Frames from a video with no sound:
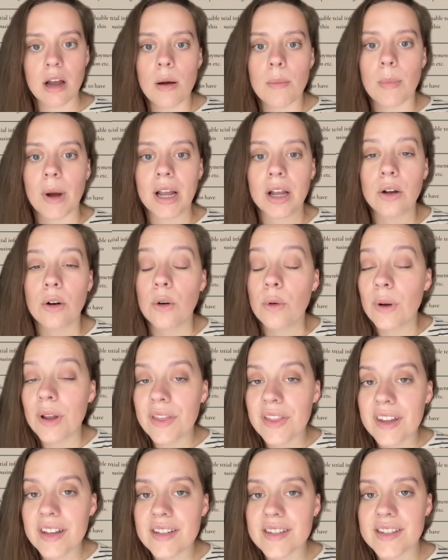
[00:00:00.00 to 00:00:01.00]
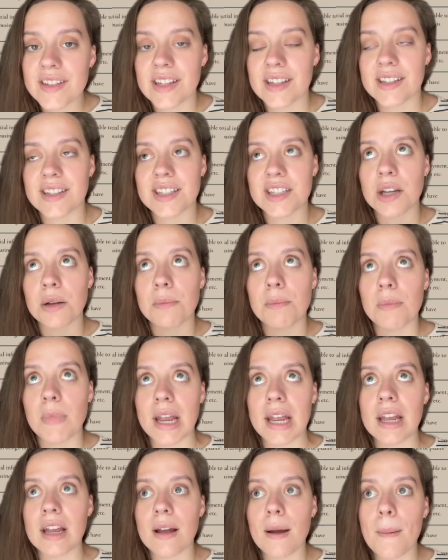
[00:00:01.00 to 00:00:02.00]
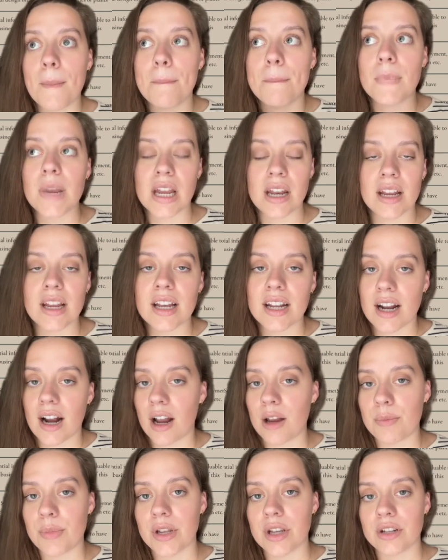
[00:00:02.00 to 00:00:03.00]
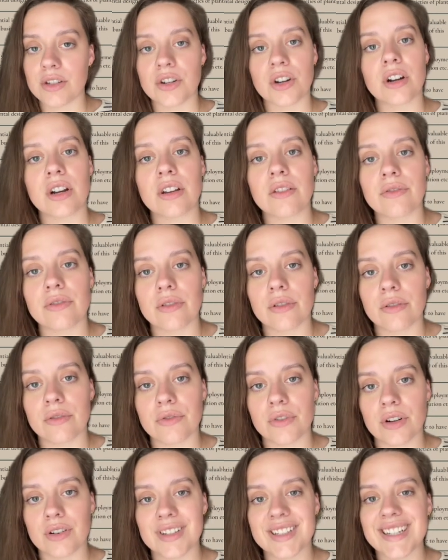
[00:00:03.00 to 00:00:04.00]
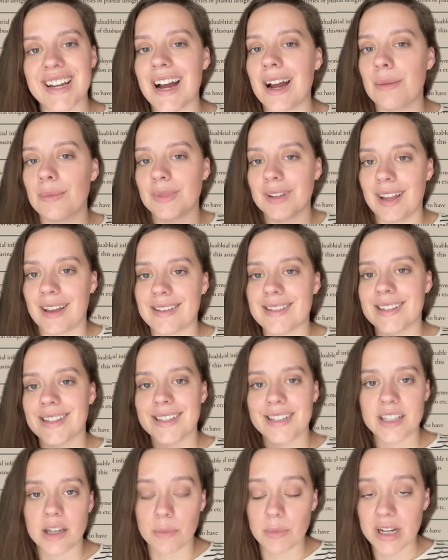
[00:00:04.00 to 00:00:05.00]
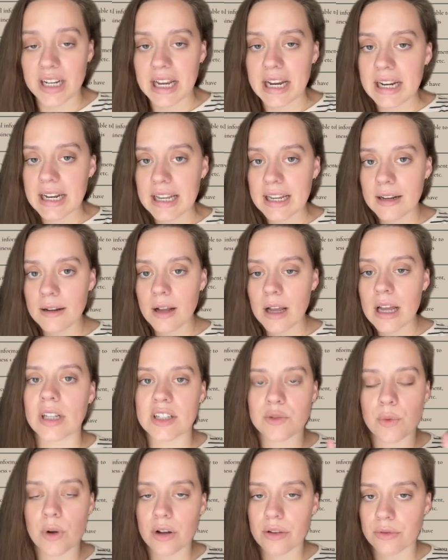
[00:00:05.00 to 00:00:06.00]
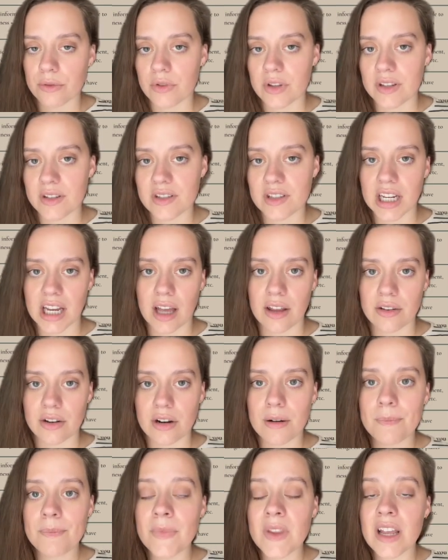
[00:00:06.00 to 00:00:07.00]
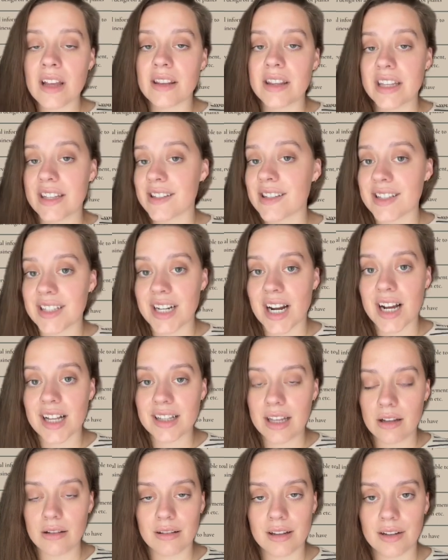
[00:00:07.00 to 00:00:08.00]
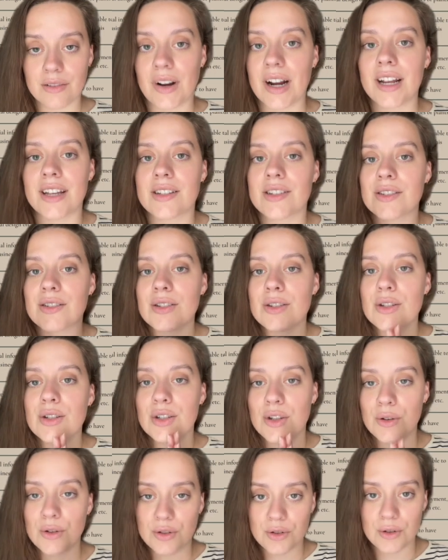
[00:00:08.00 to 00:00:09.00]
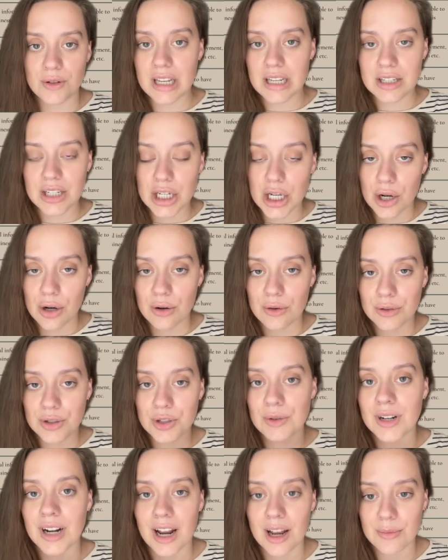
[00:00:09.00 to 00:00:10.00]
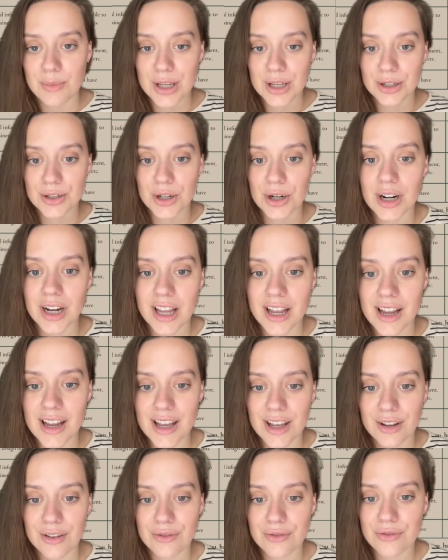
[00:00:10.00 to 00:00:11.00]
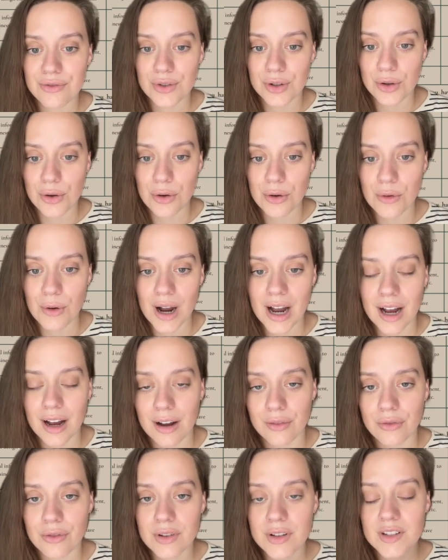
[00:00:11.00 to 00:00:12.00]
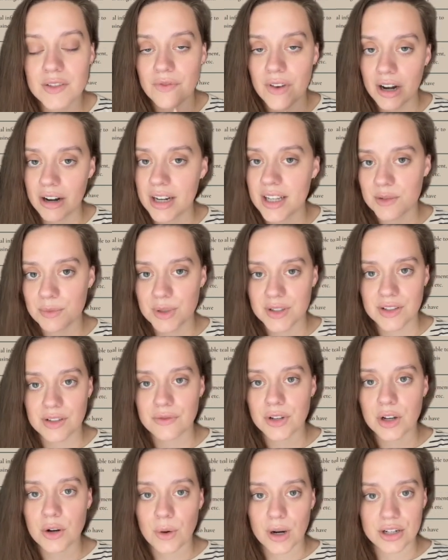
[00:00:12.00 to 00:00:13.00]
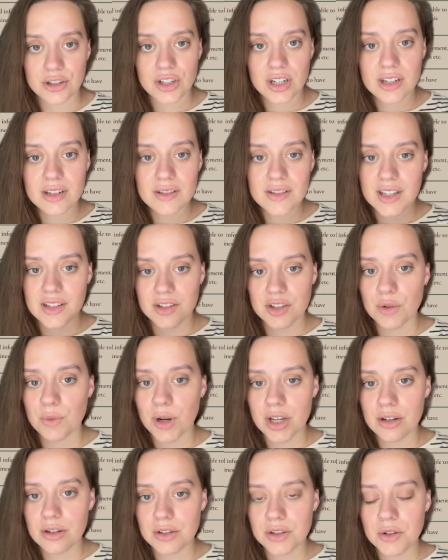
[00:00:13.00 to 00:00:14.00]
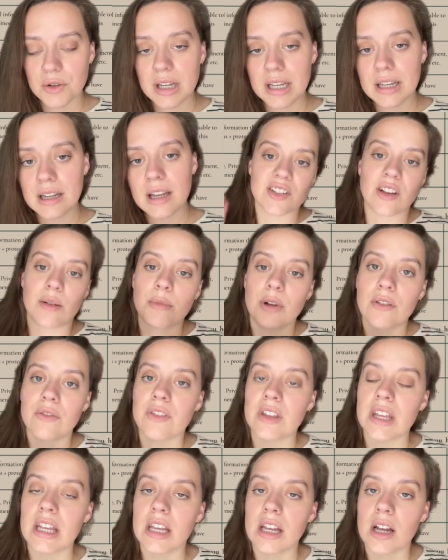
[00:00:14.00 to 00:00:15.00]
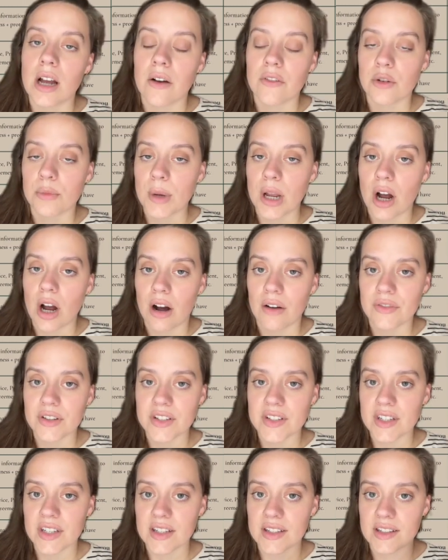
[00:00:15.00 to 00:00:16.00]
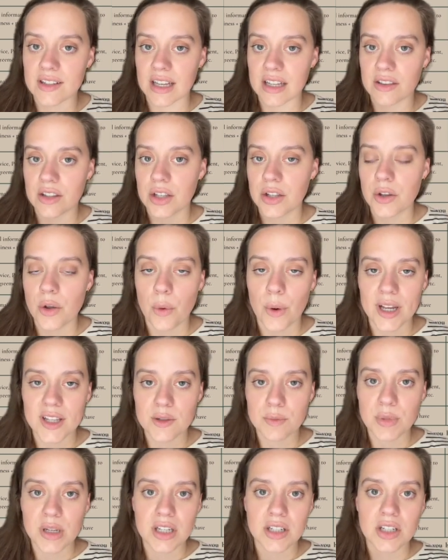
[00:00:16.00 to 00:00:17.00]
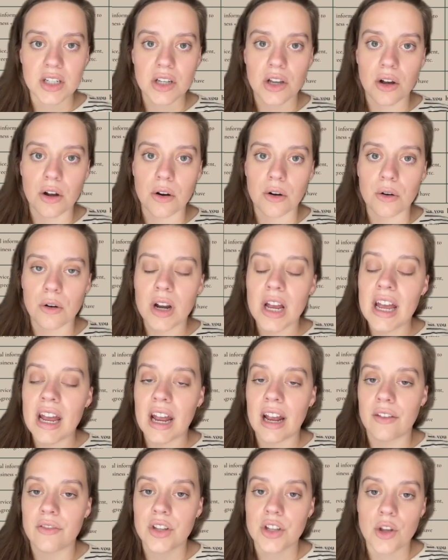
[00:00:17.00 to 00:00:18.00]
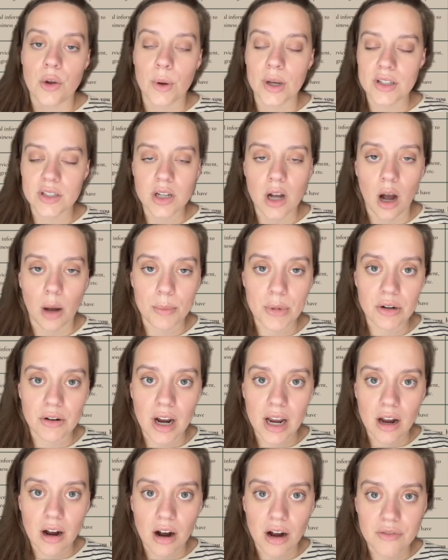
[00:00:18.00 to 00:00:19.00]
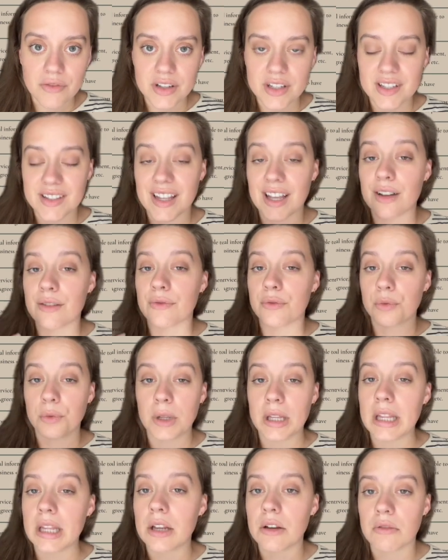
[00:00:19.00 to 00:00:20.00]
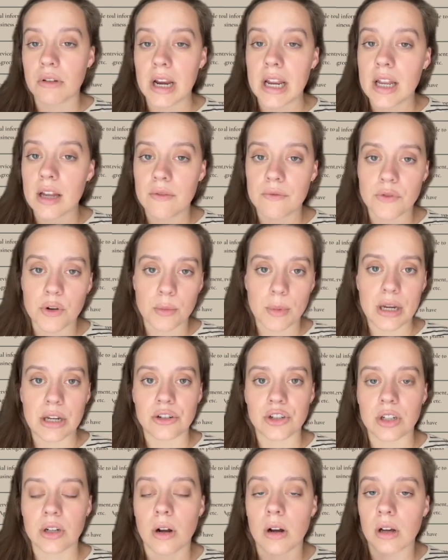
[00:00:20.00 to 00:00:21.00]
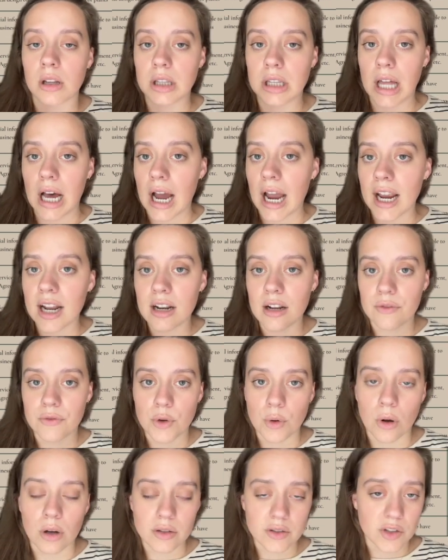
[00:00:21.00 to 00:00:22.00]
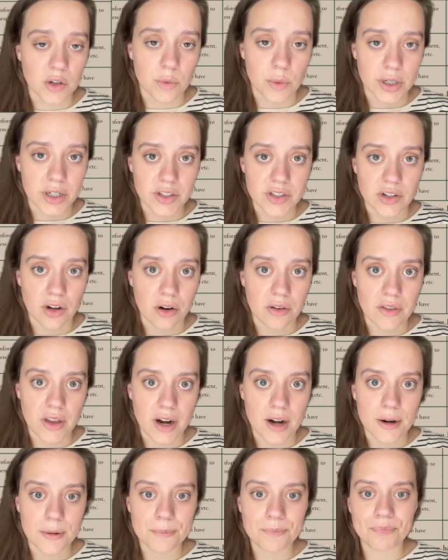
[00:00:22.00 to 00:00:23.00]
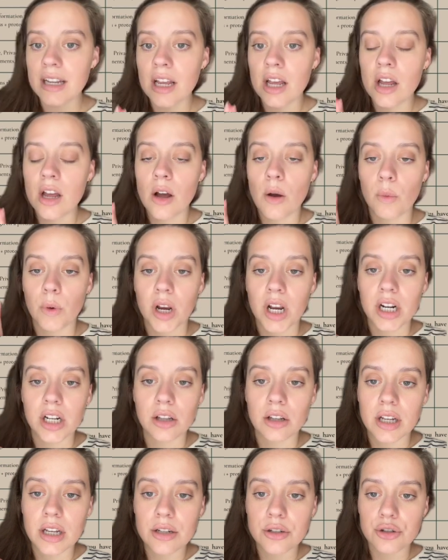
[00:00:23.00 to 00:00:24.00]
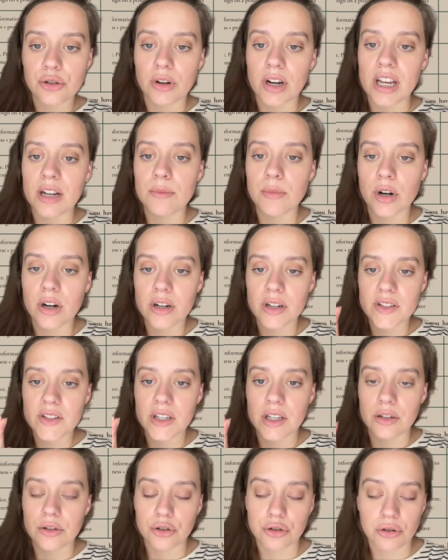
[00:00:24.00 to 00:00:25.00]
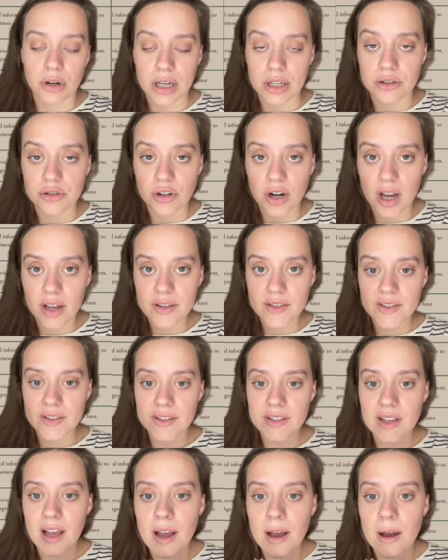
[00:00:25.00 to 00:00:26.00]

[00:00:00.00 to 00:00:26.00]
My goal with this is to make meeting an IP attorney for the first time less intimidating. Let's walk through this together. This is not legal advice. You do need to go to an IP attorney if you have very specific questions as to what you're doing. Some of the government offices like the USPTO and the US Copyright Office, they have really great information online if you also want to start there. We're going to look at trademarks and trade dress.